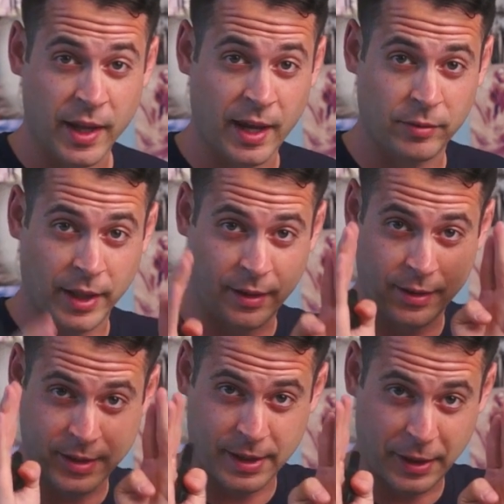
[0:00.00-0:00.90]
They have like
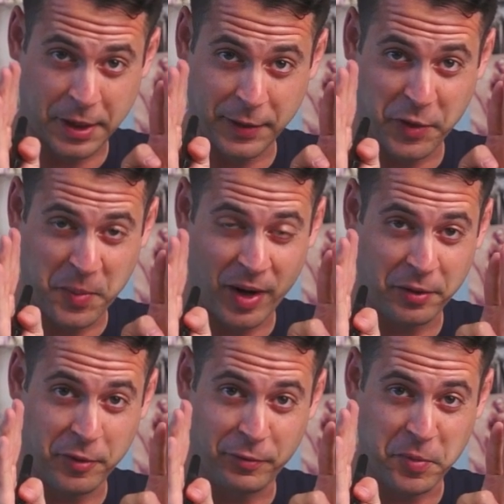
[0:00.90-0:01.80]
a given amount
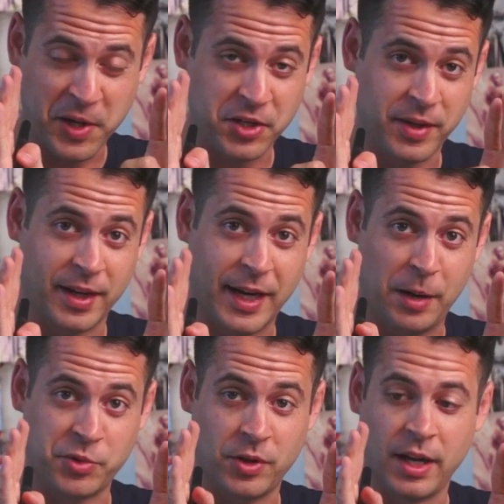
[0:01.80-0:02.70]
of information they can
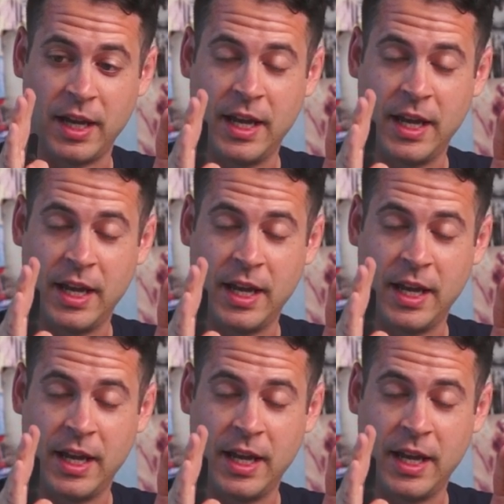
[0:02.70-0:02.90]
capture,